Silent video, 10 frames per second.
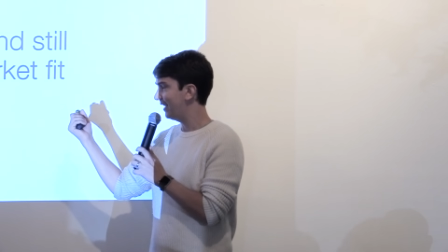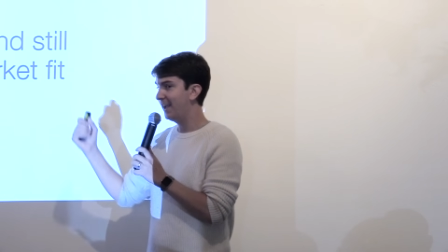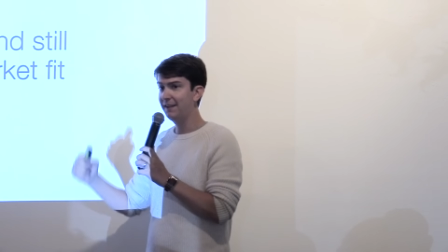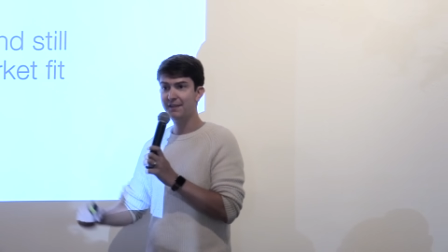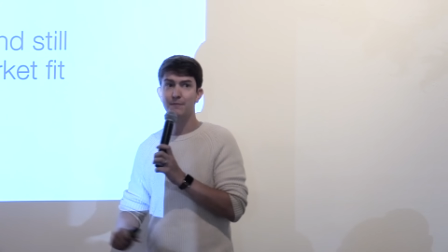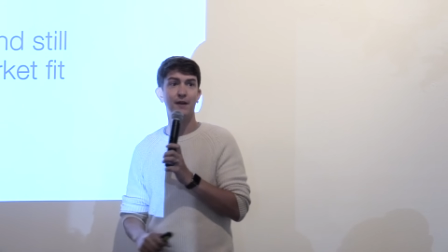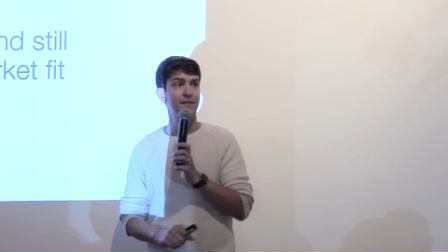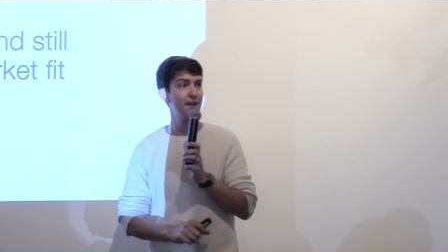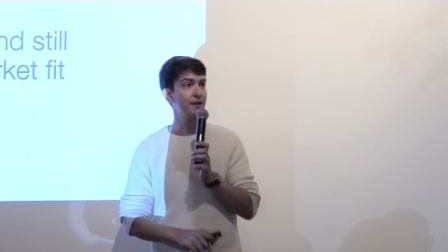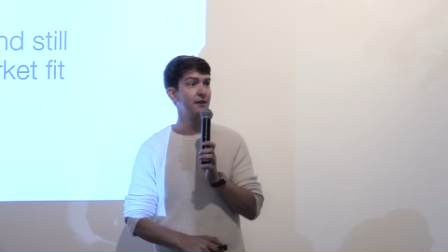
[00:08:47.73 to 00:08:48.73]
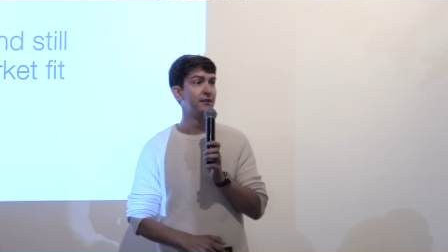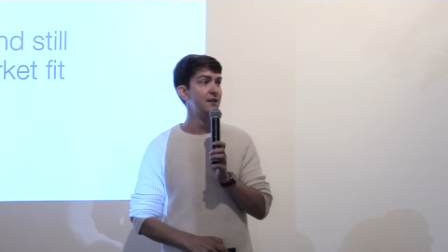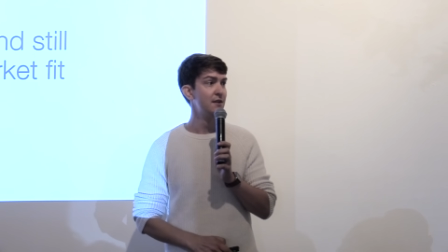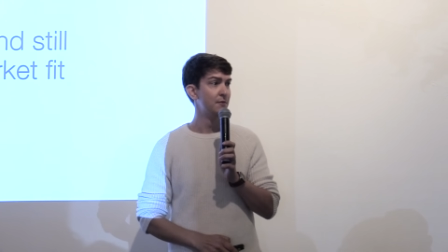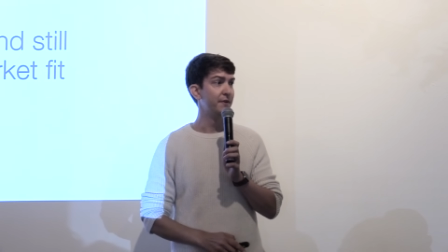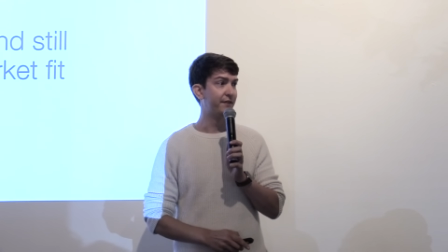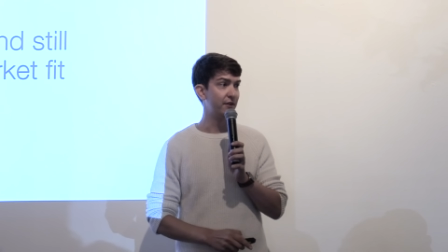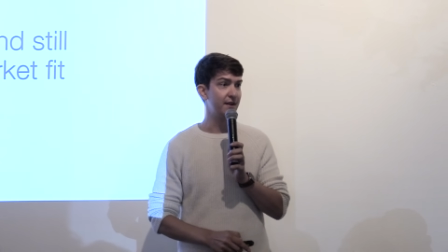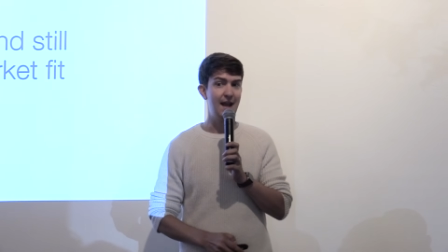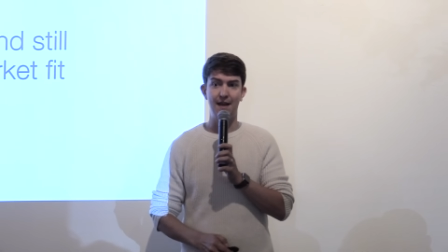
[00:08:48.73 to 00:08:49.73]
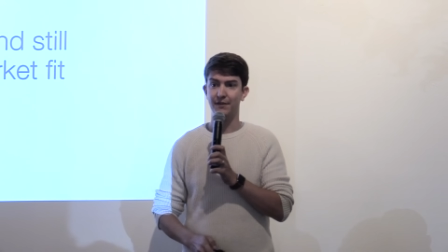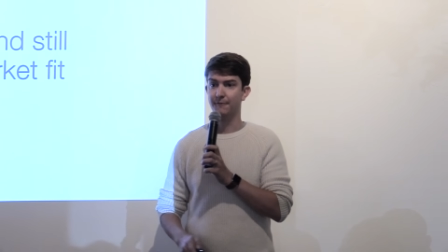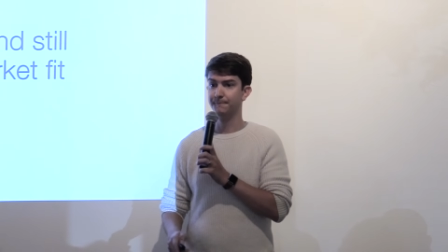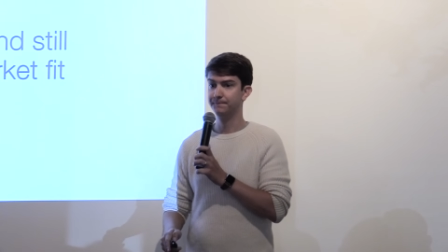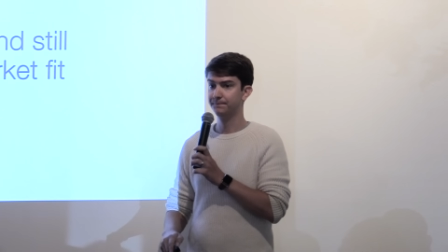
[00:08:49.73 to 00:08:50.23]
18 months later, we still didn't have it.